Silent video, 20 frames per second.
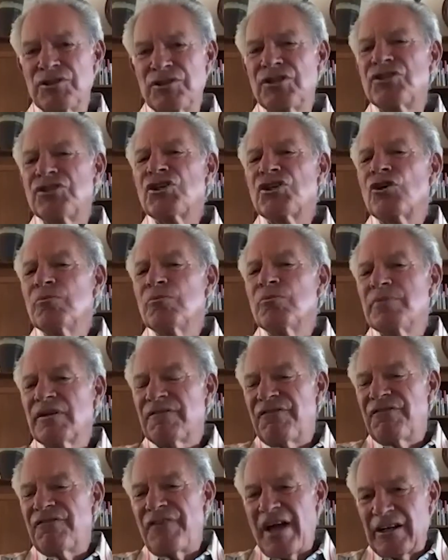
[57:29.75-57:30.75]
a determining
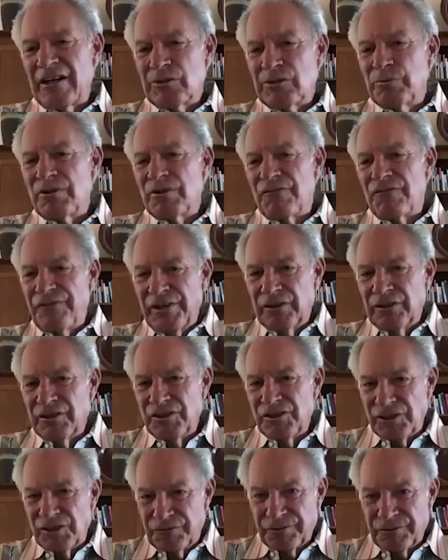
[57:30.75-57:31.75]
factor when you fail to
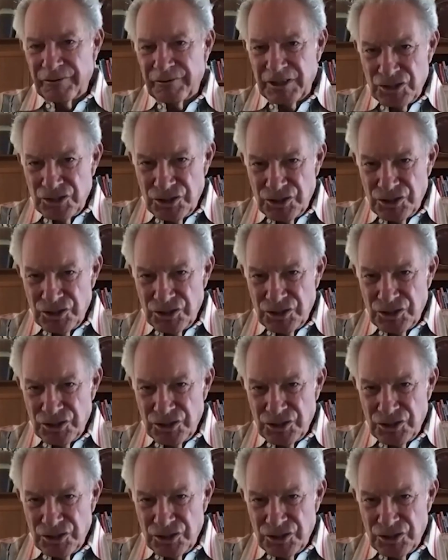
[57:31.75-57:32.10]
differentiate.